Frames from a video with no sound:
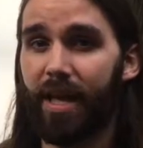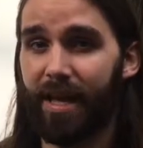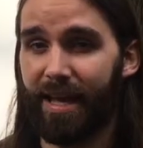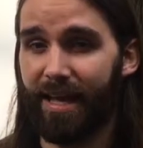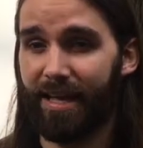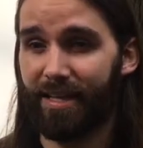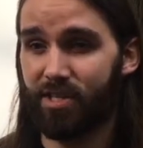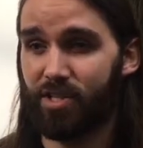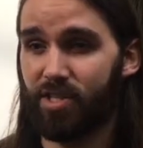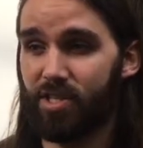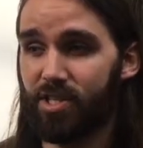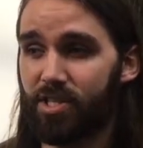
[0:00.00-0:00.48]

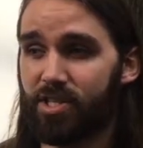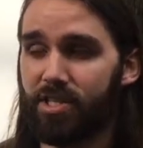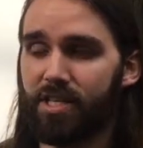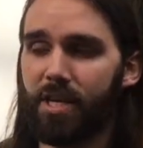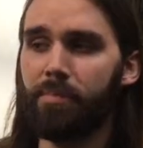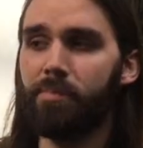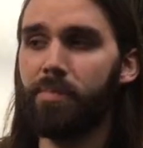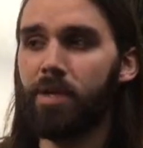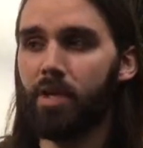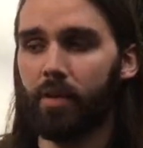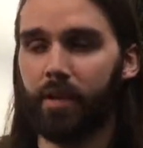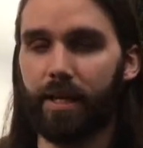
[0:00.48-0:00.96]
and
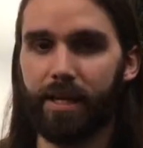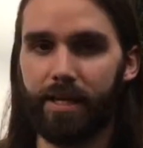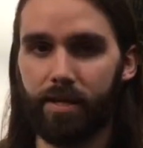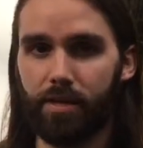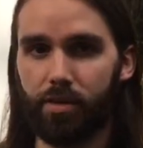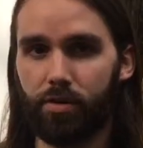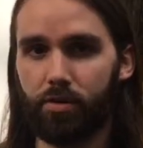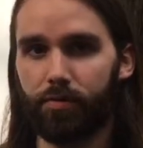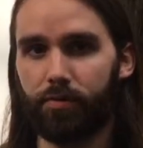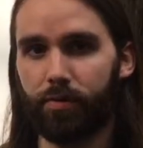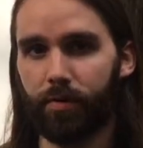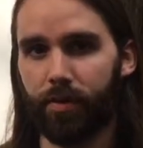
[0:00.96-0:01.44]
stimulate
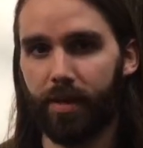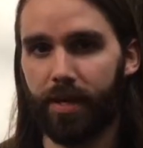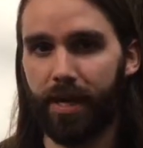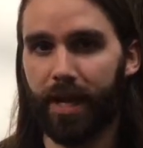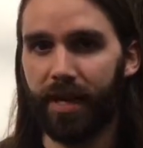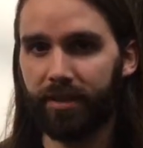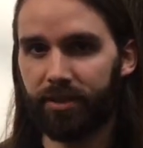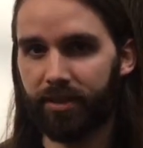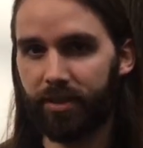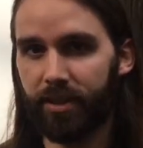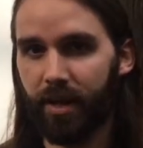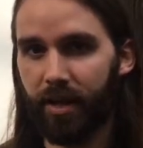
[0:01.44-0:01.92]
you for the
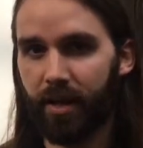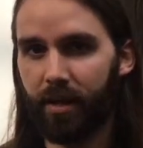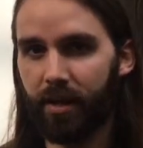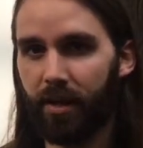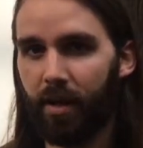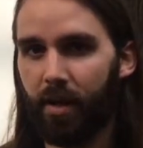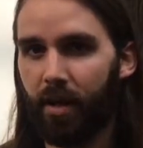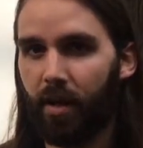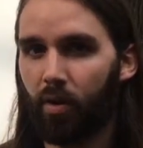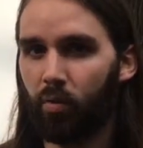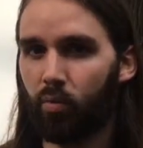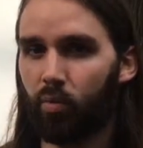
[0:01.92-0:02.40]
next day
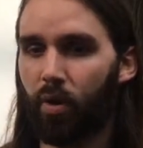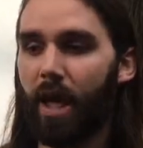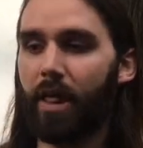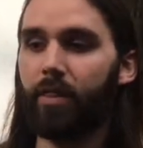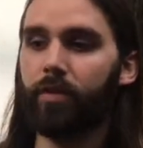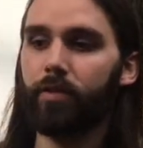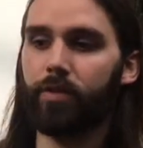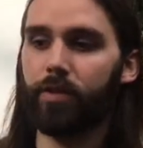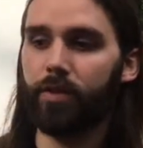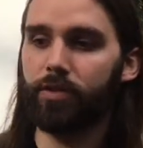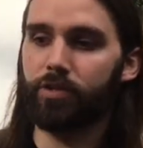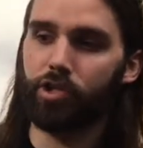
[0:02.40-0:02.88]

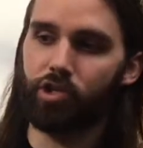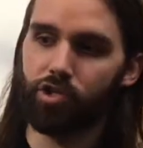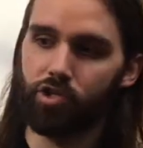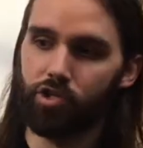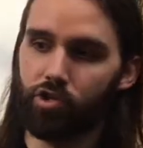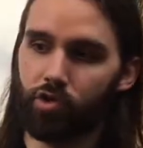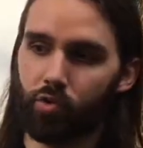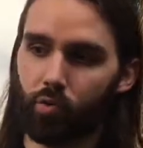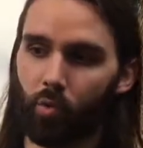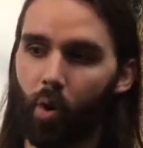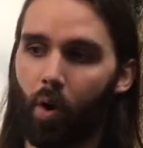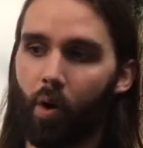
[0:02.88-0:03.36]
rather than just
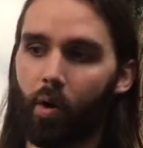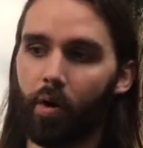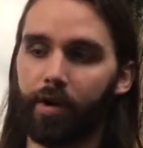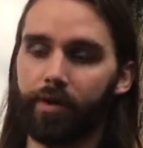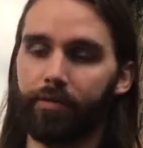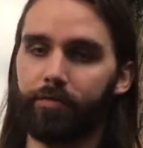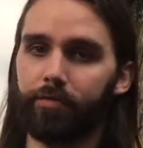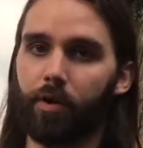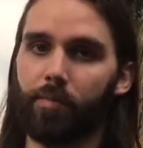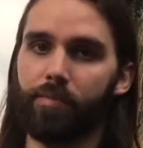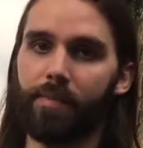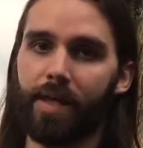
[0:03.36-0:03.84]
drawing
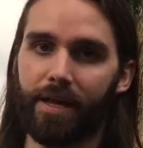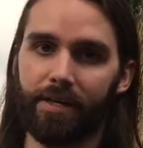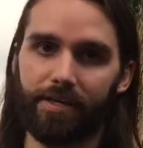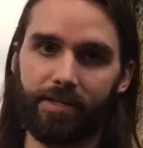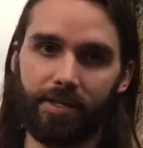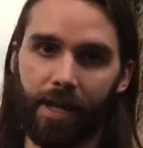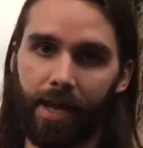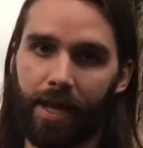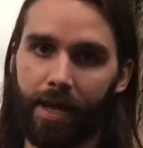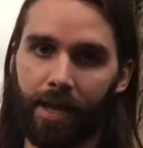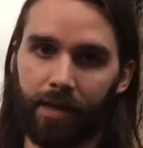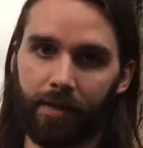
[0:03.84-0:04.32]
from that
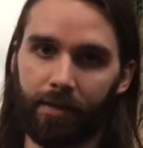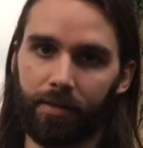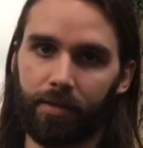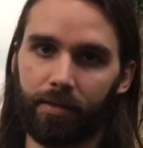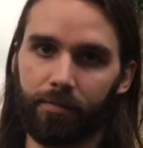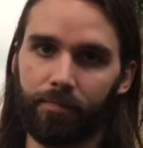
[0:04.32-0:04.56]
tank.